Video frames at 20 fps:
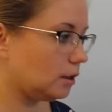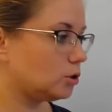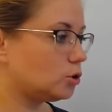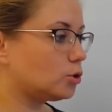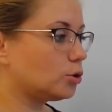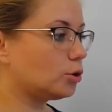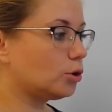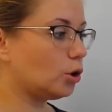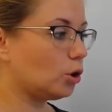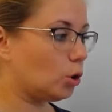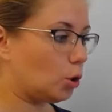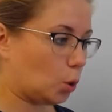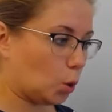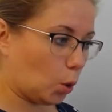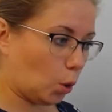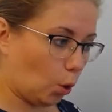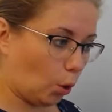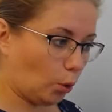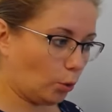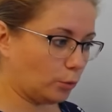to go
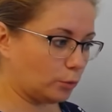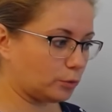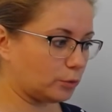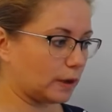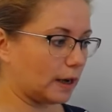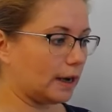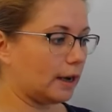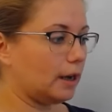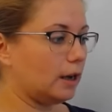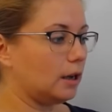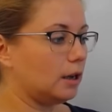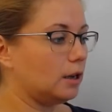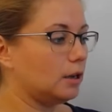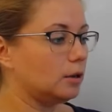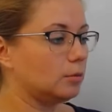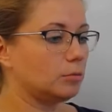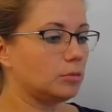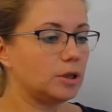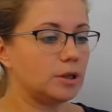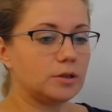over
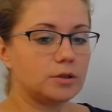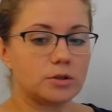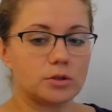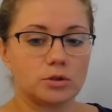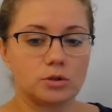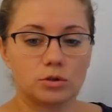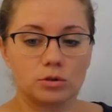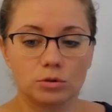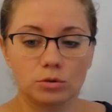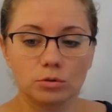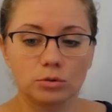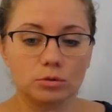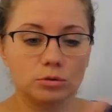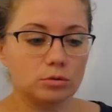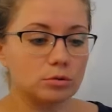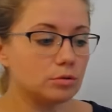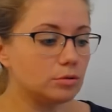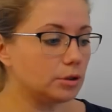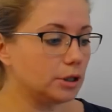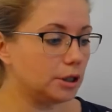means to
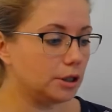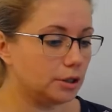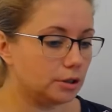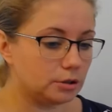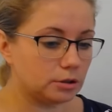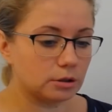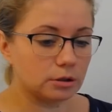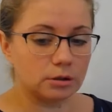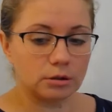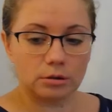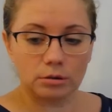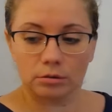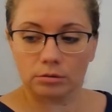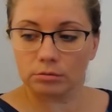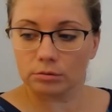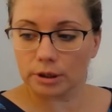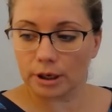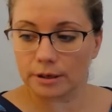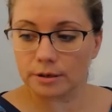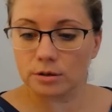read,
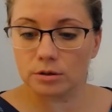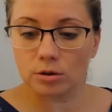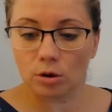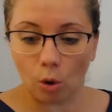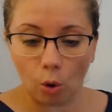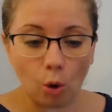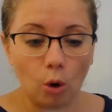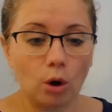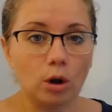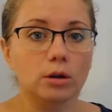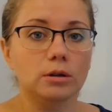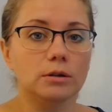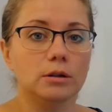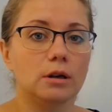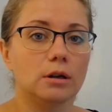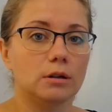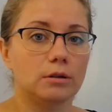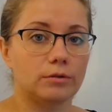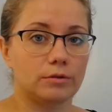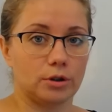yes, all
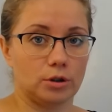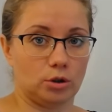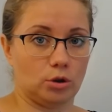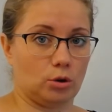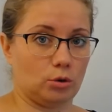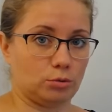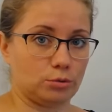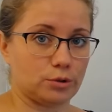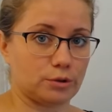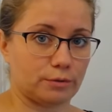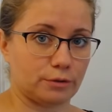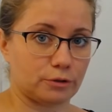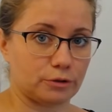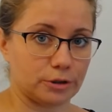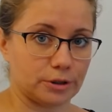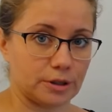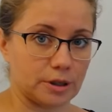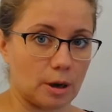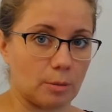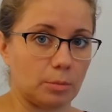the notes, for
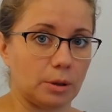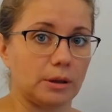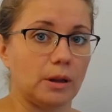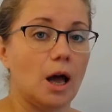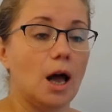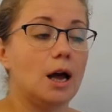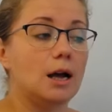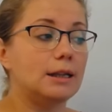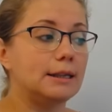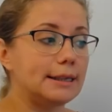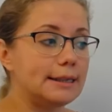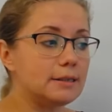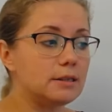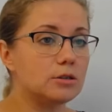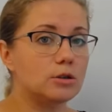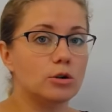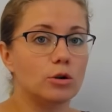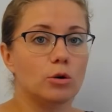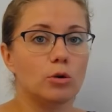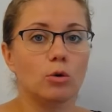example. Let's
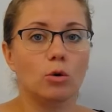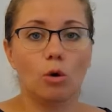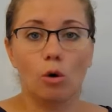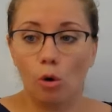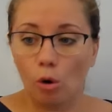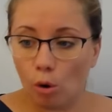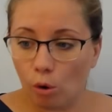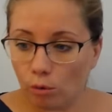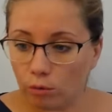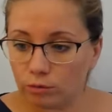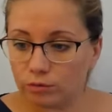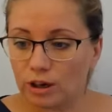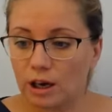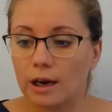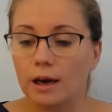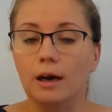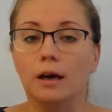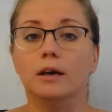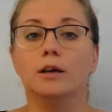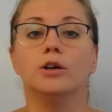go over
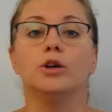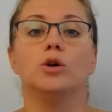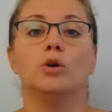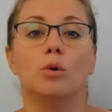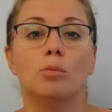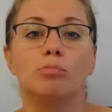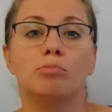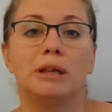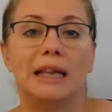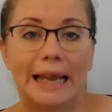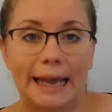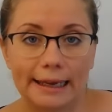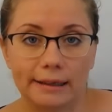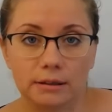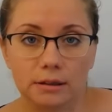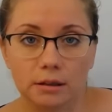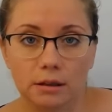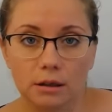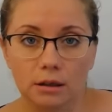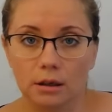your
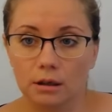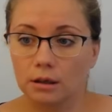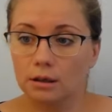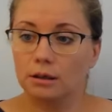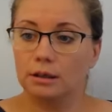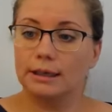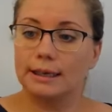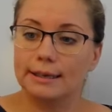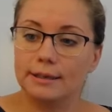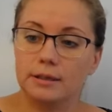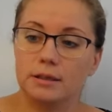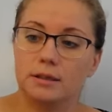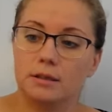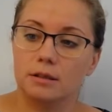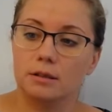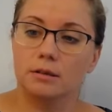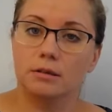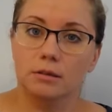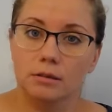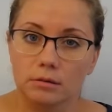plan.
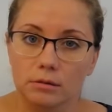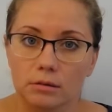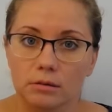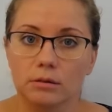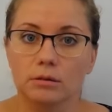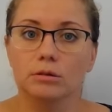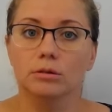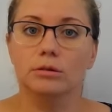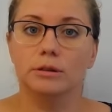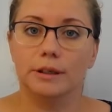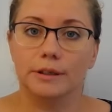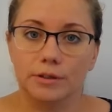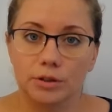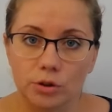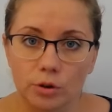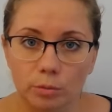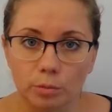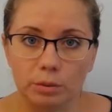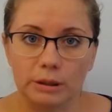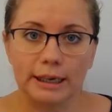Let's look at
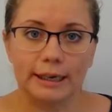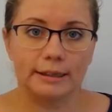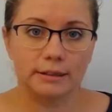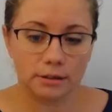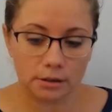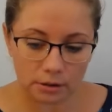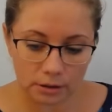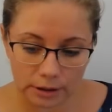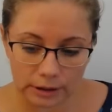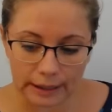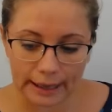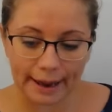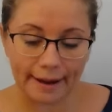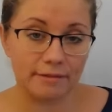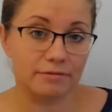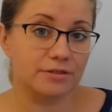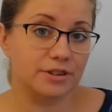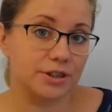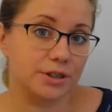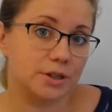your plan in
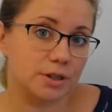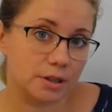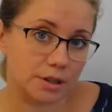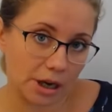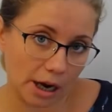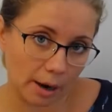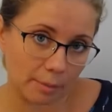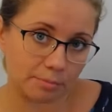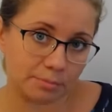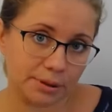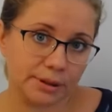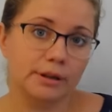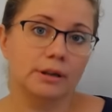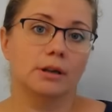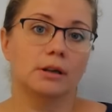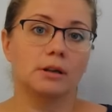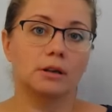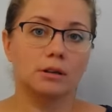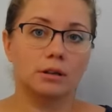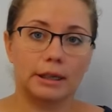every step.
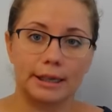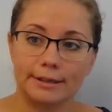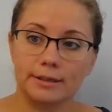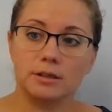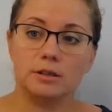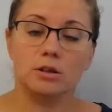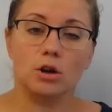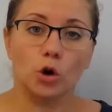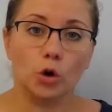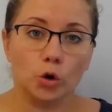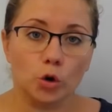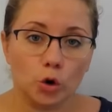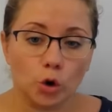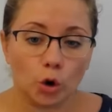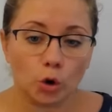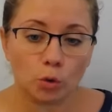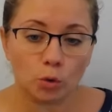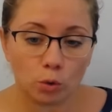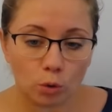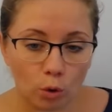Let's
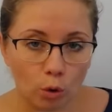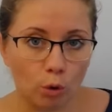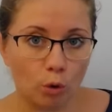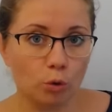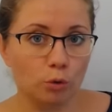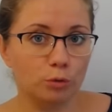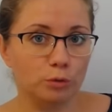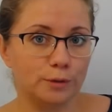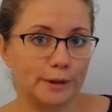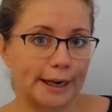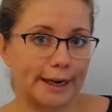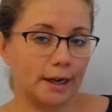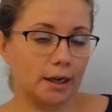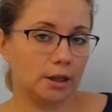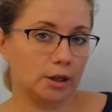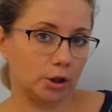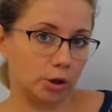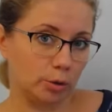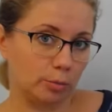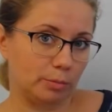go over
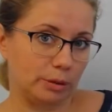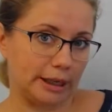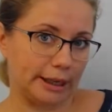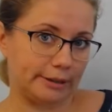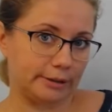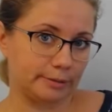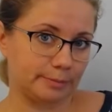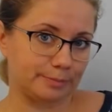your plan.